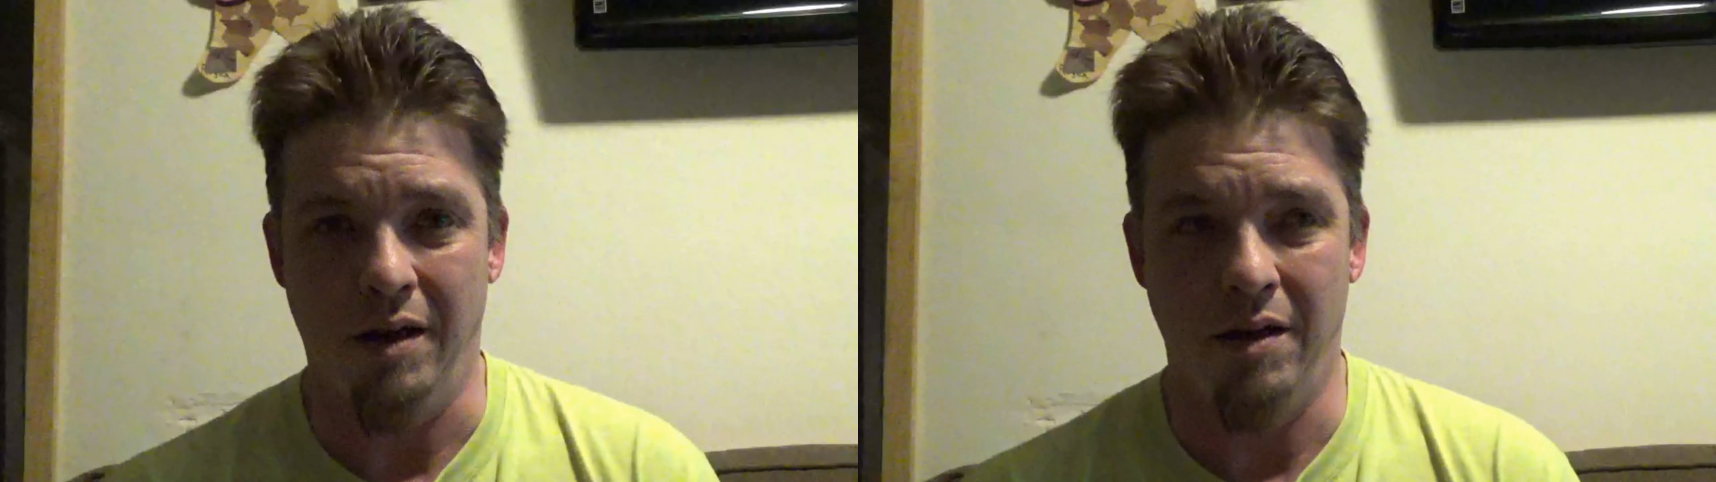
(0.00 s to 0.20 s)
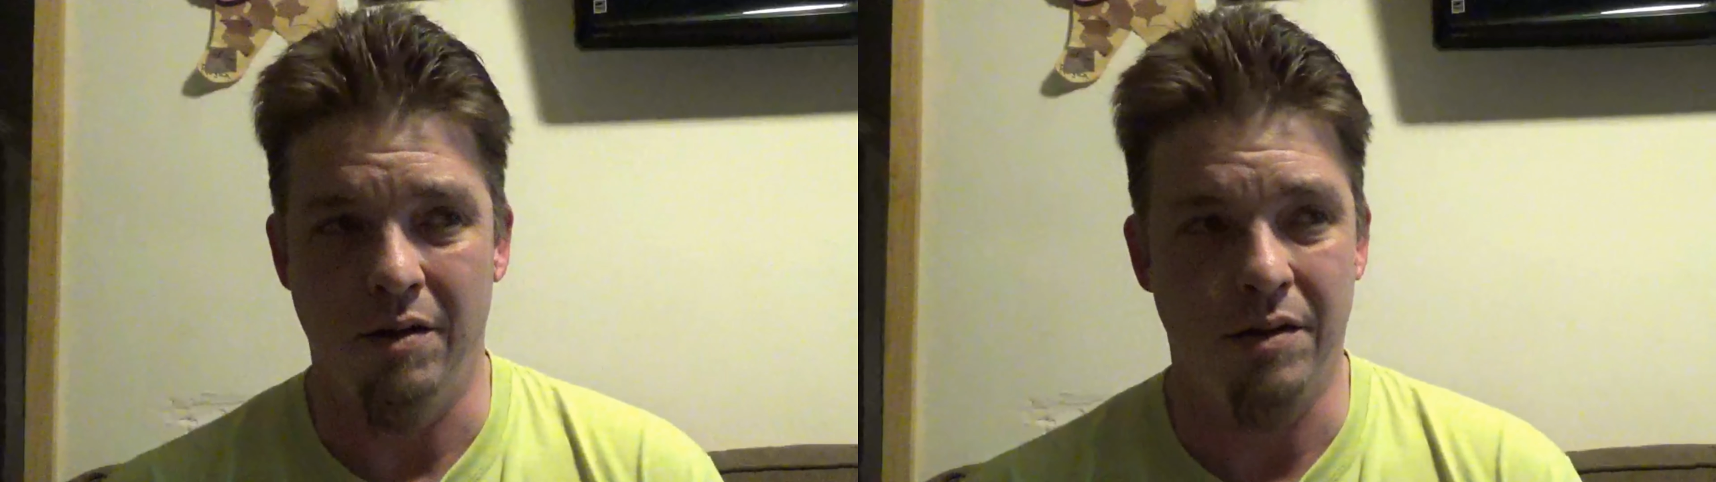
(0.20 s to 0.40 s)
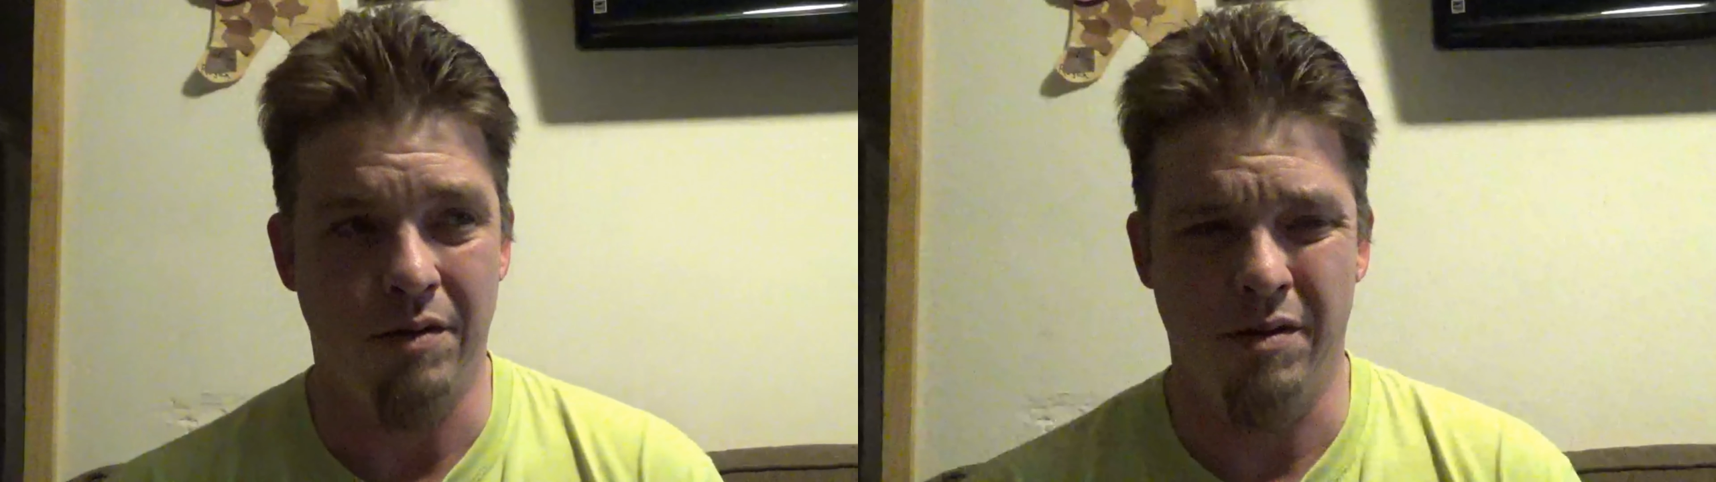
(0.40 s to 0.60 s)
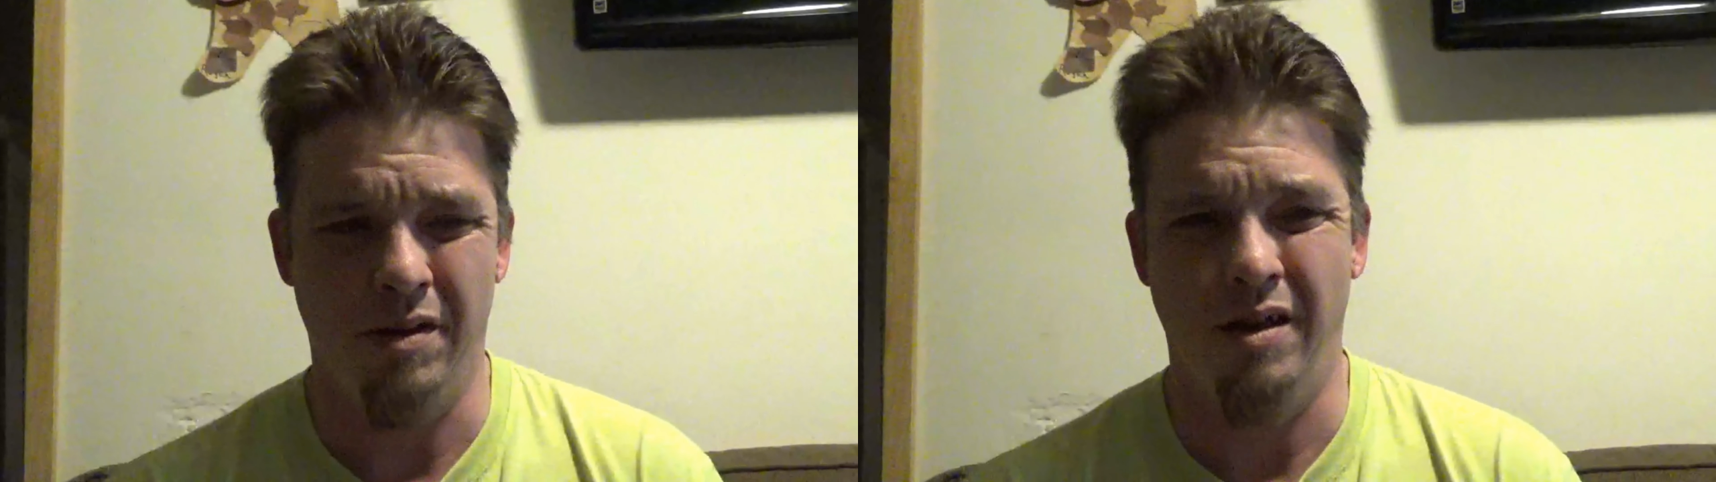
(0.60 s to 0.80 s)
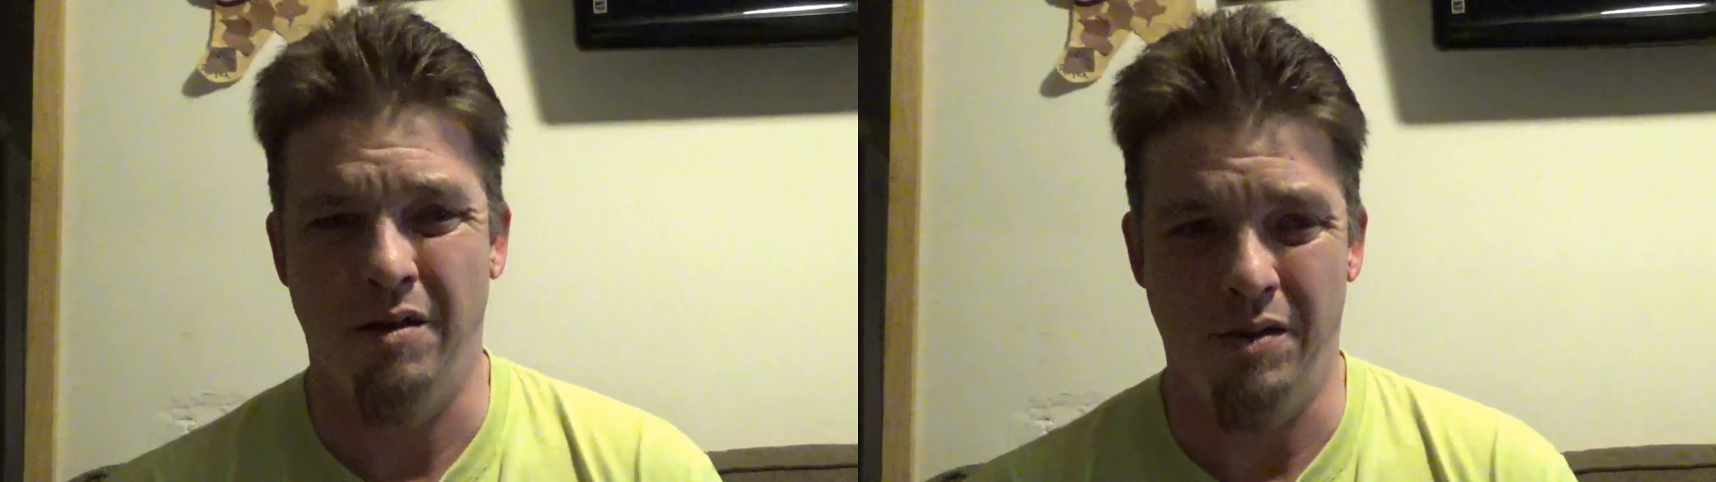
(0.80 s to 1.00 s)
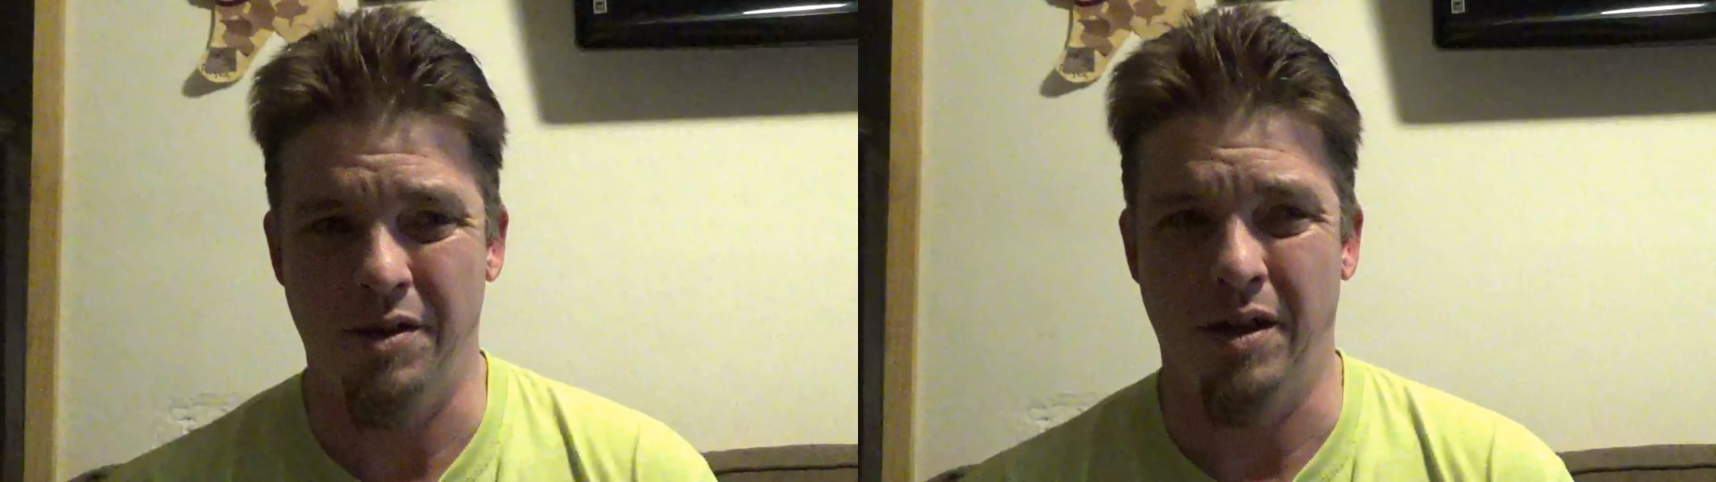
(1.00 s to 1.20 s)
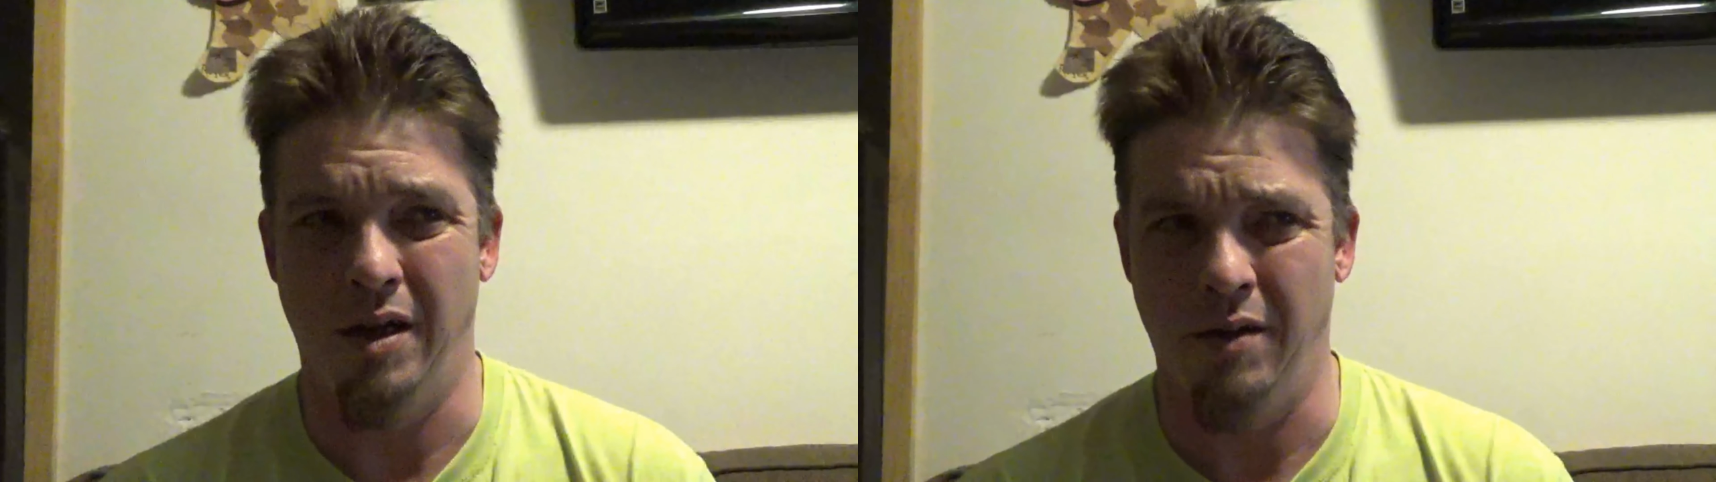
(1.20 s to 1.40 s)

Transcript: know, and, uh, this guy.